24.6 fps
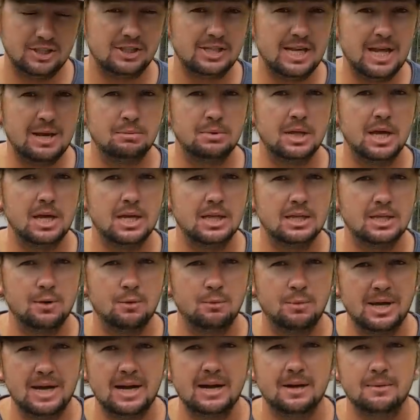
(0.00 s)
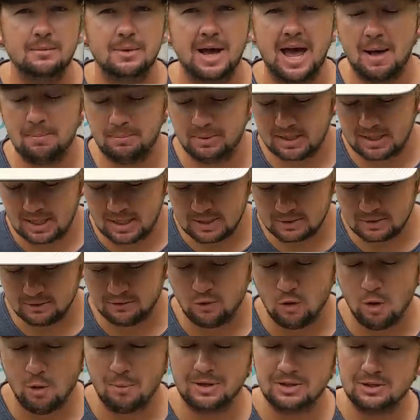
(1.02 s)
just keep thinking there will be an
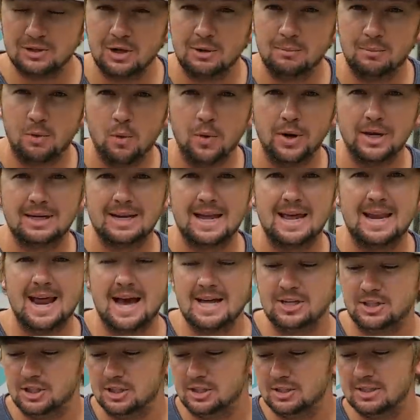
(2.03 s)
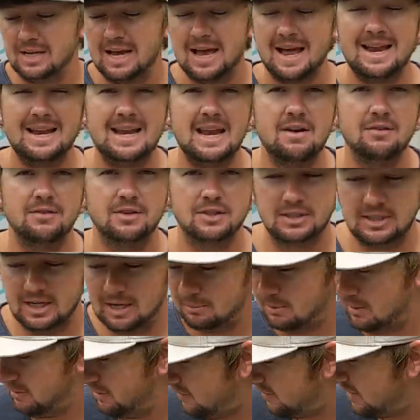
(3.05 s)
application for them at some point, and I just never
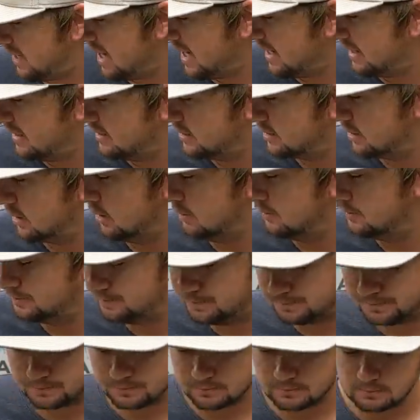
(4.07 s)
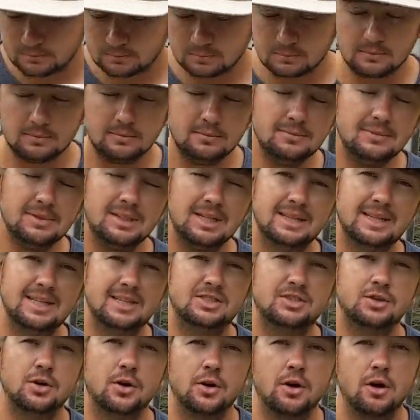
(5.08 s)
seem to find it. So
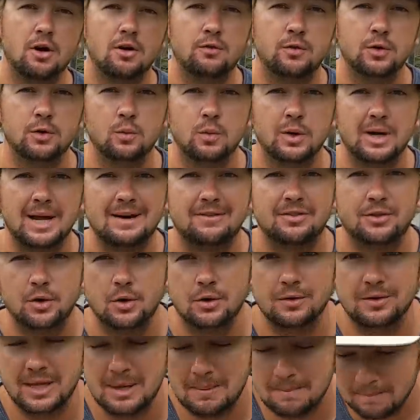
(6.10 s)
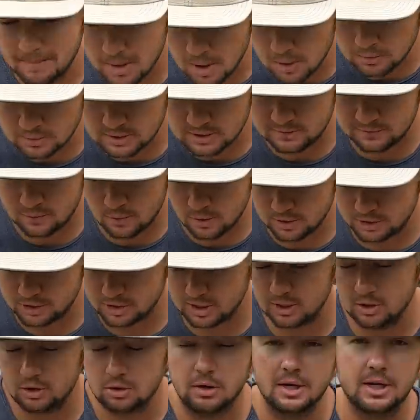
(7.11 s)
let's start off with what I throw the most as far as
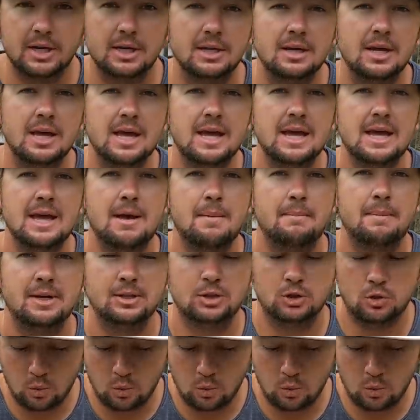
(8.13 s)
shallow cranking, my